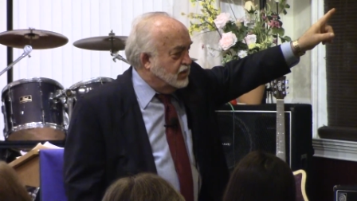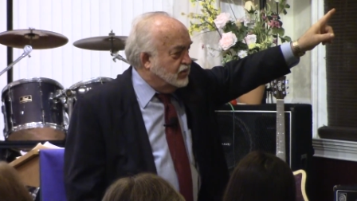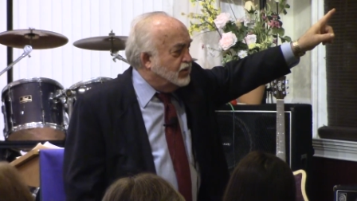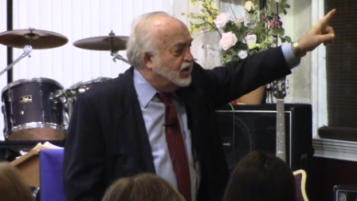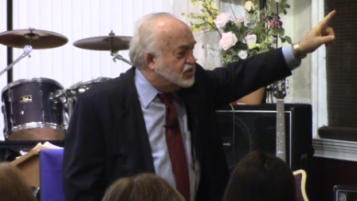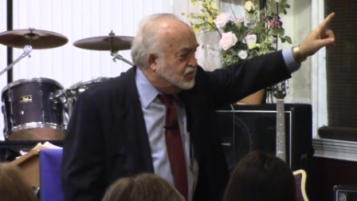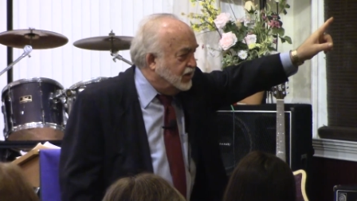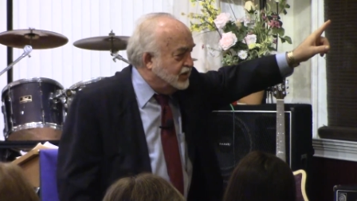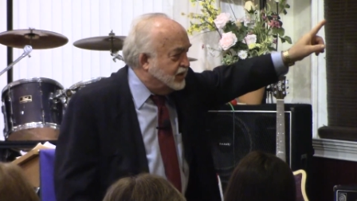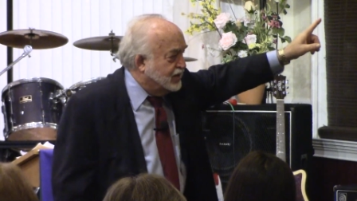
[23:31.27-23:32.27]
their
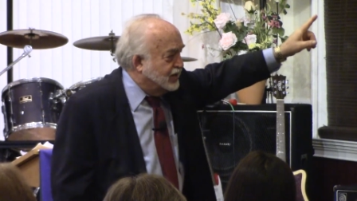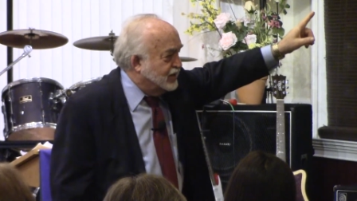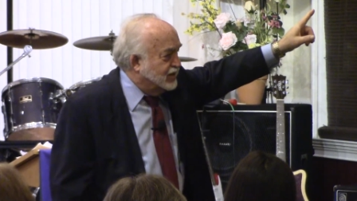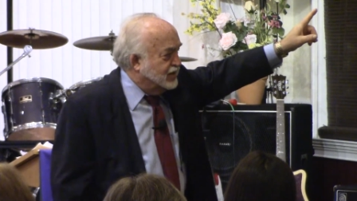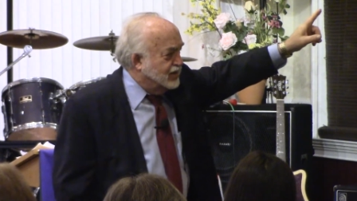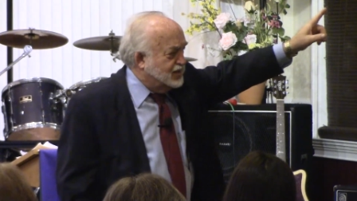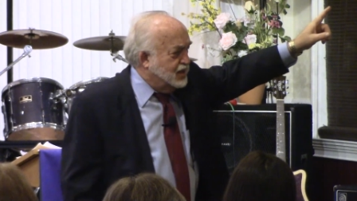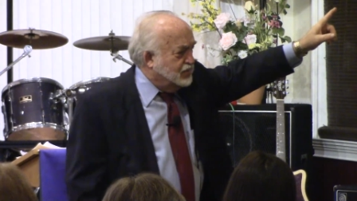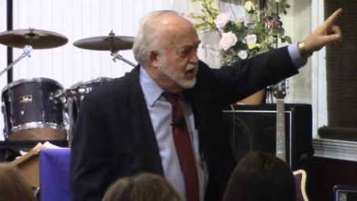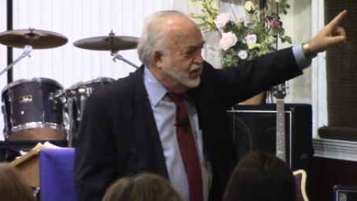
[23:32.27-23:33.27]
husband. Is
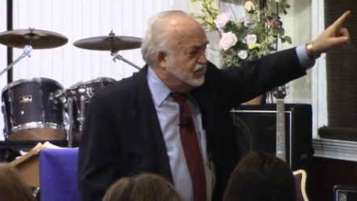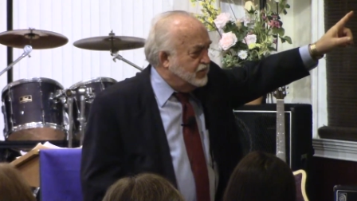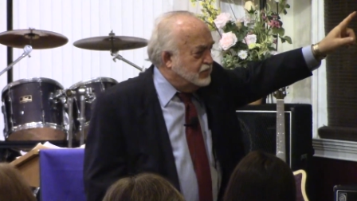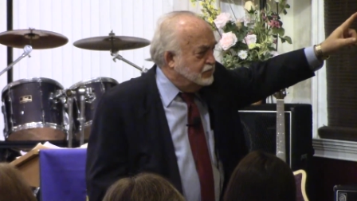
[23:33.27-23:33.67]
that powerful?